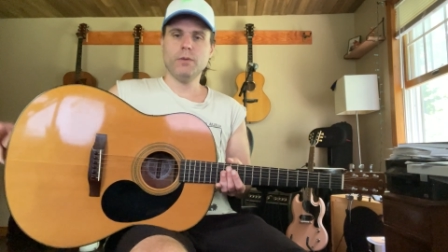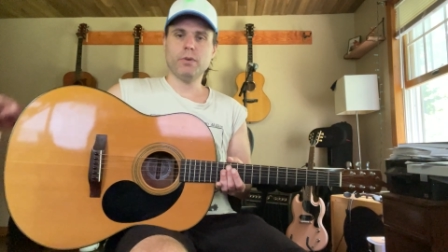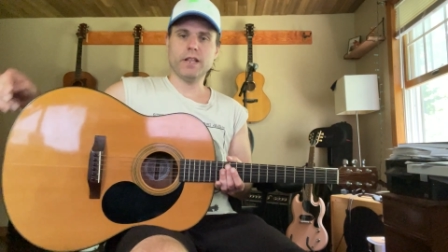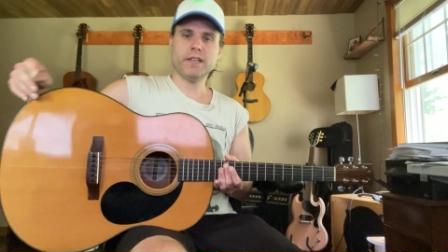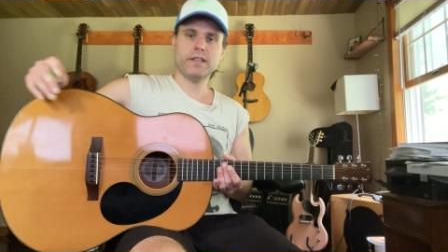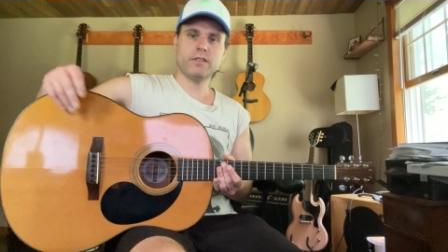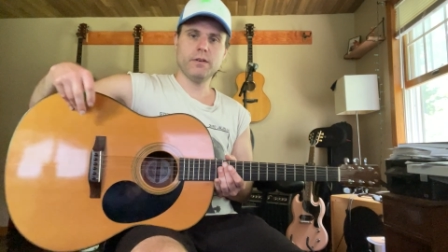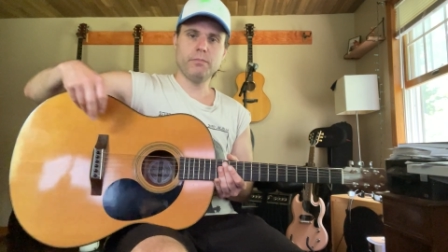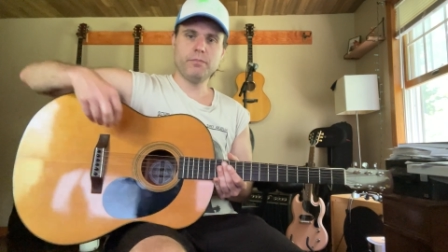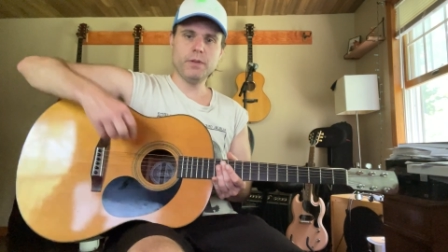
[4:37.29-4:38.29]
But I think
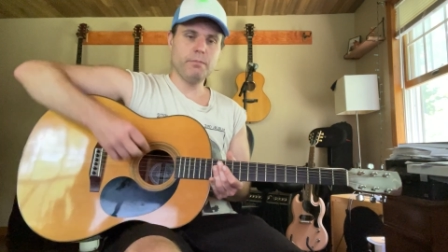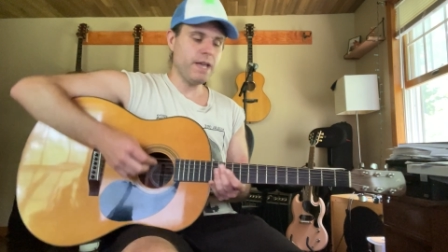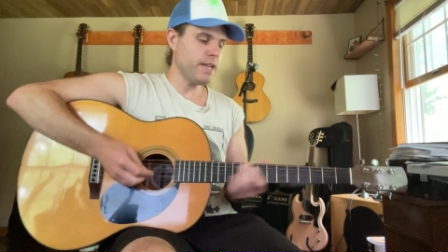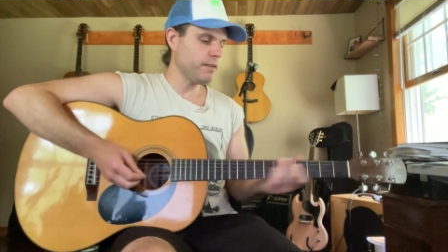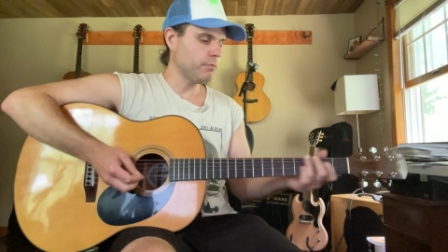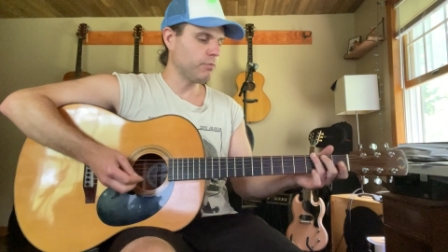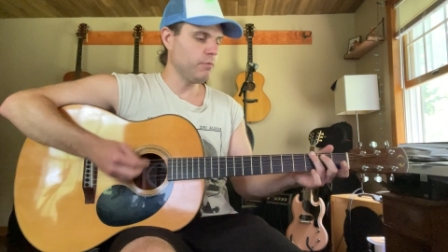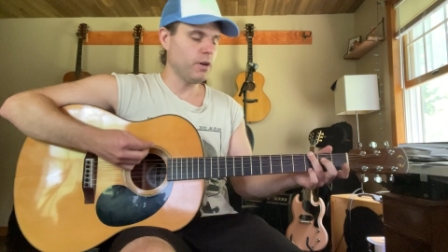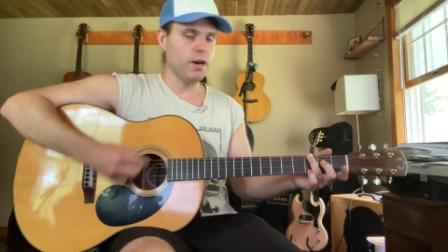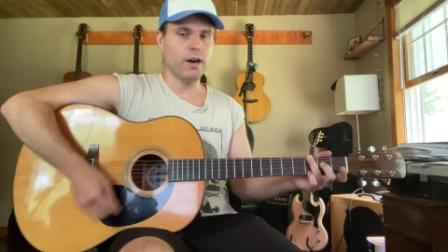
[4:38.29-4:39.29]
the main
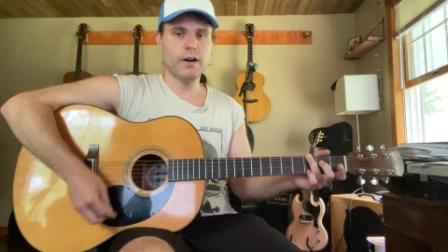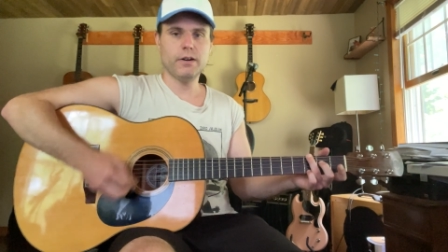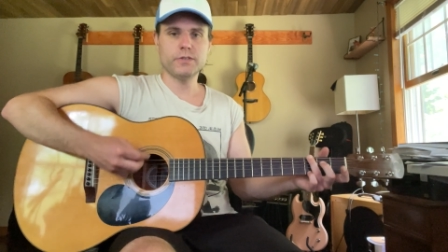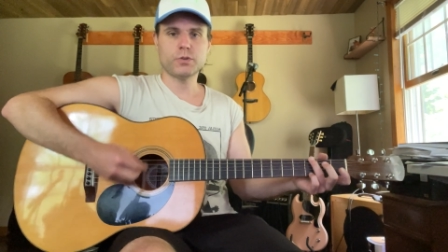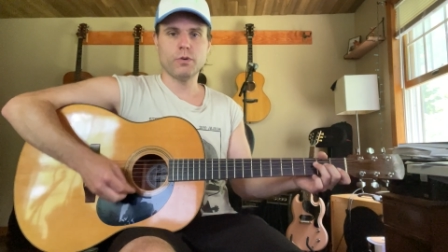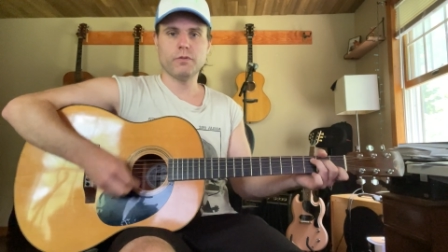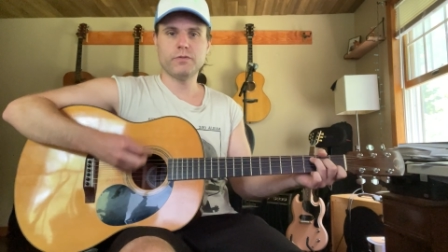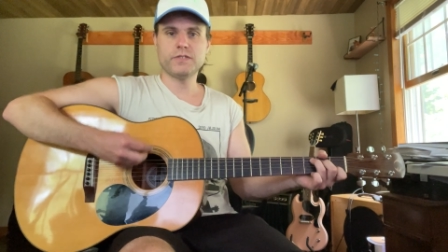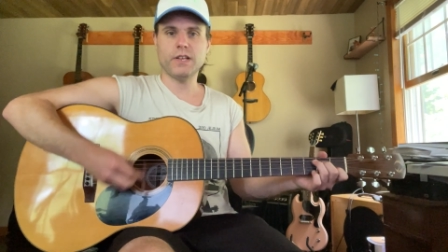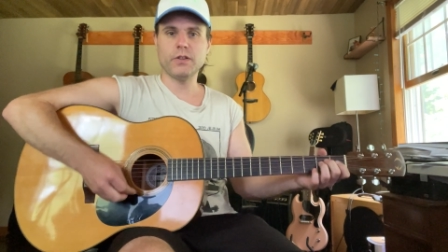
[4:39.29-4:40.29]
sort of
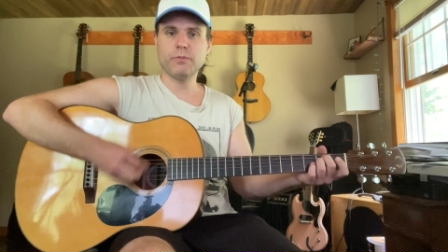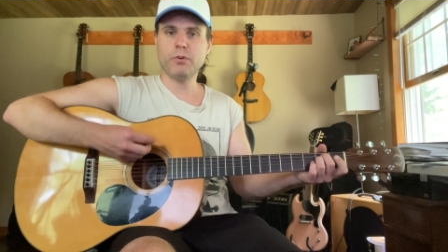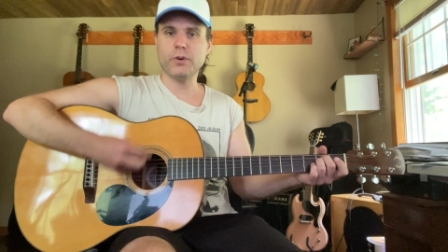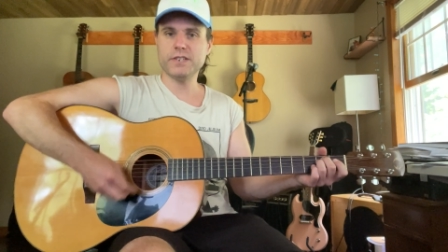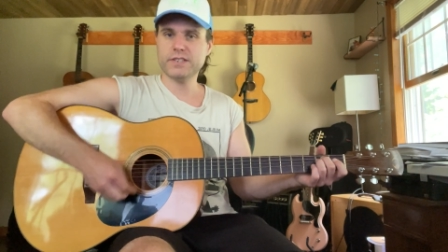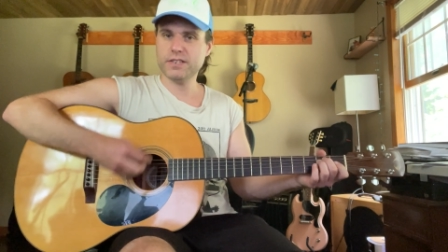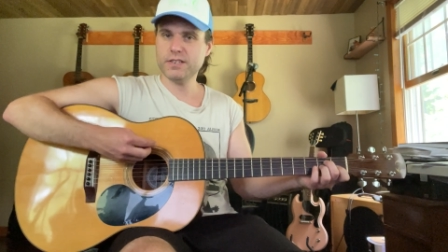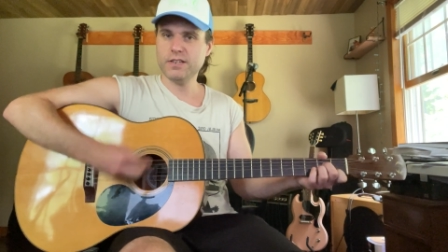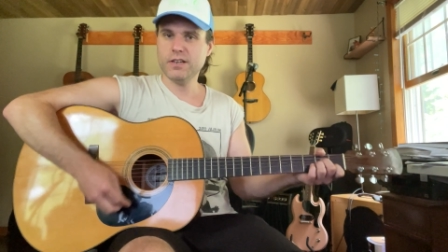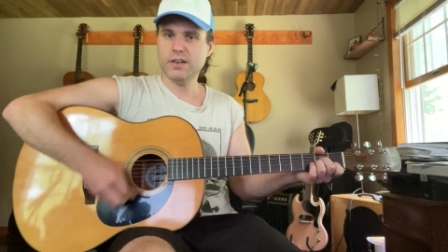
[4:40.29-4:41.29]
selling point
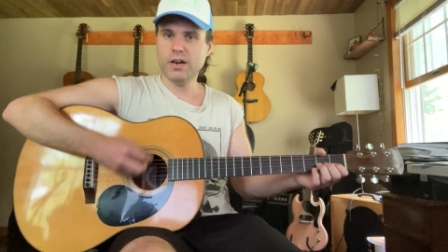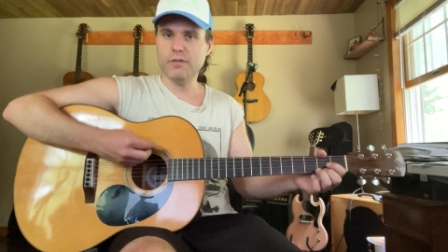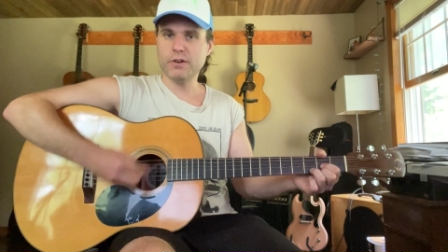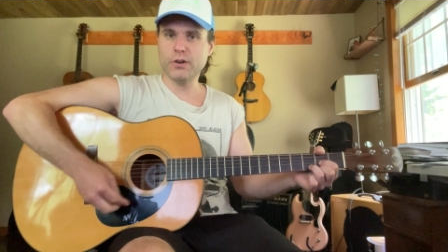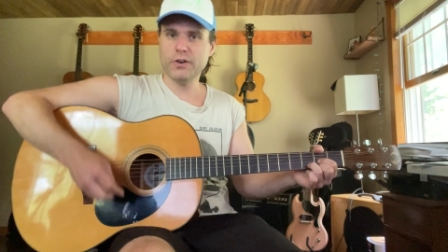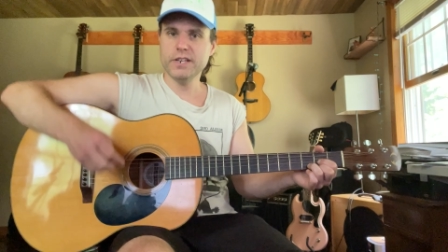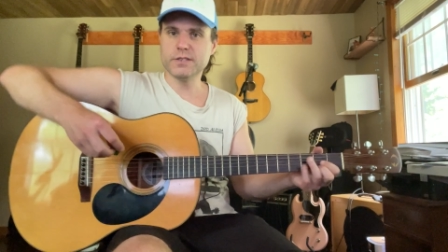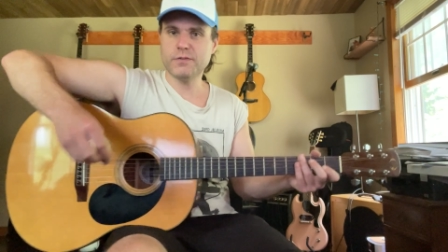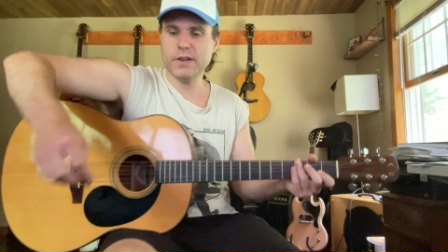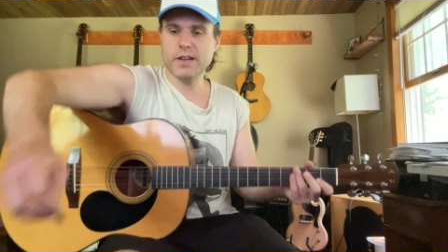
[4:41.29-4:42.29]
of
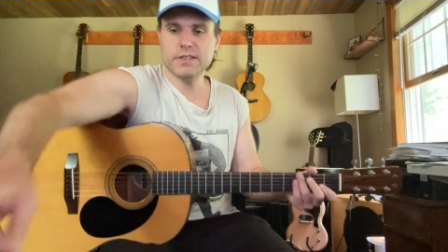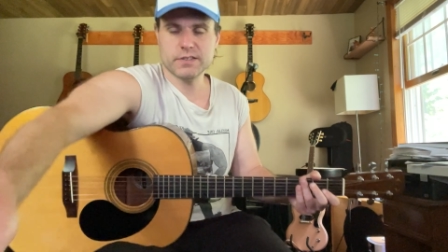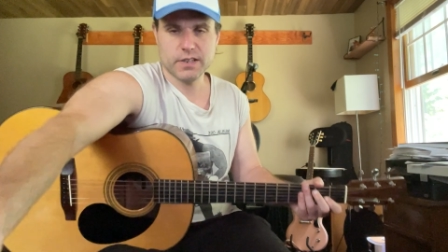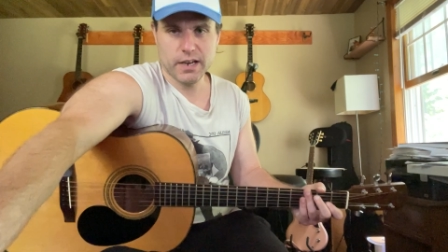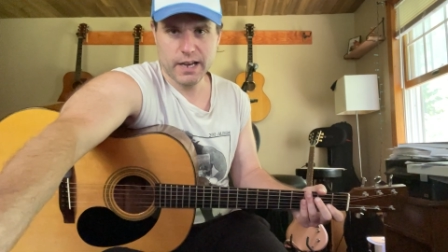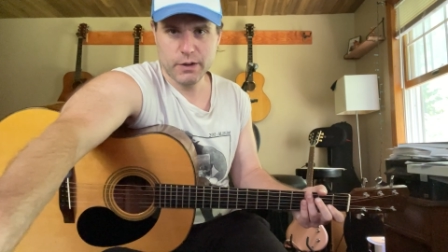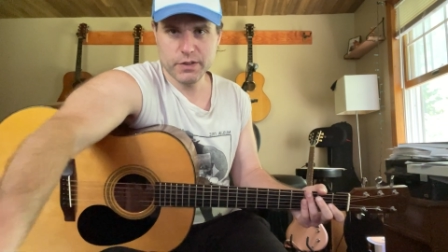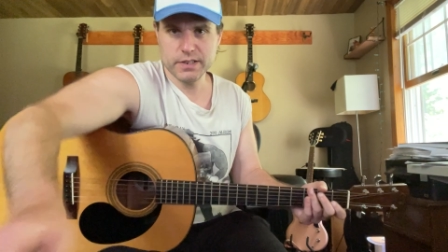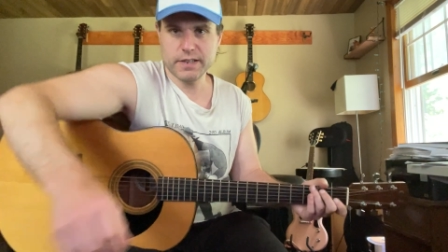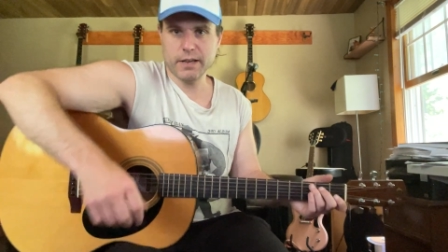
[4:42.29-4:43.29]
Gurian is how
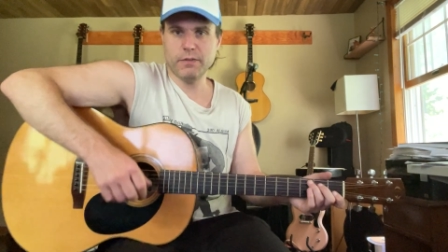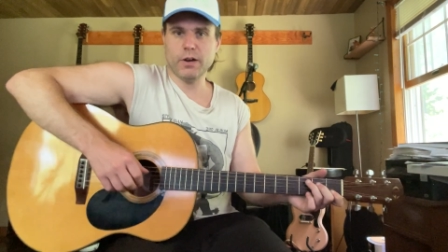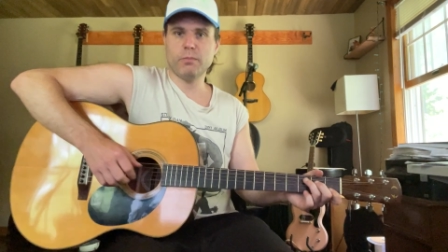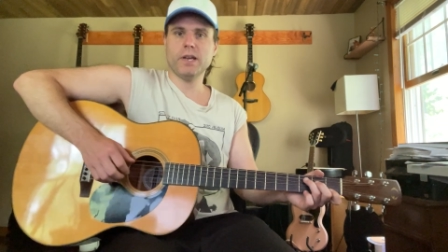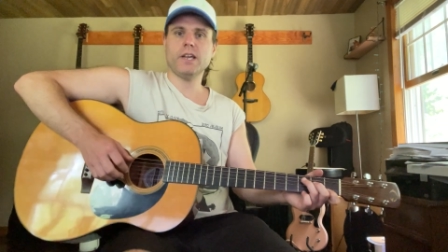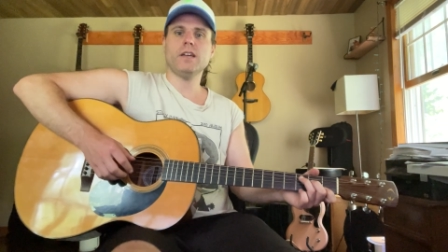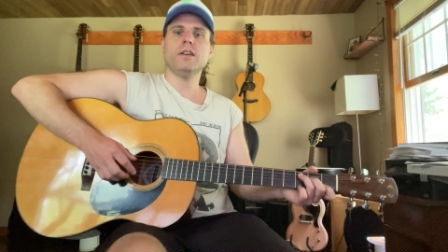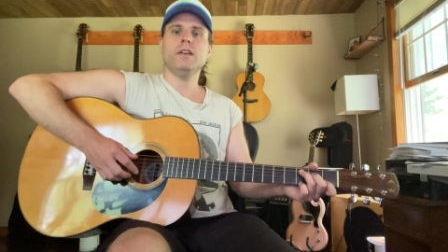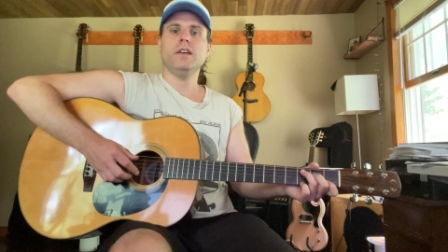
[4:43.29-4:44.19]
they take finger picking,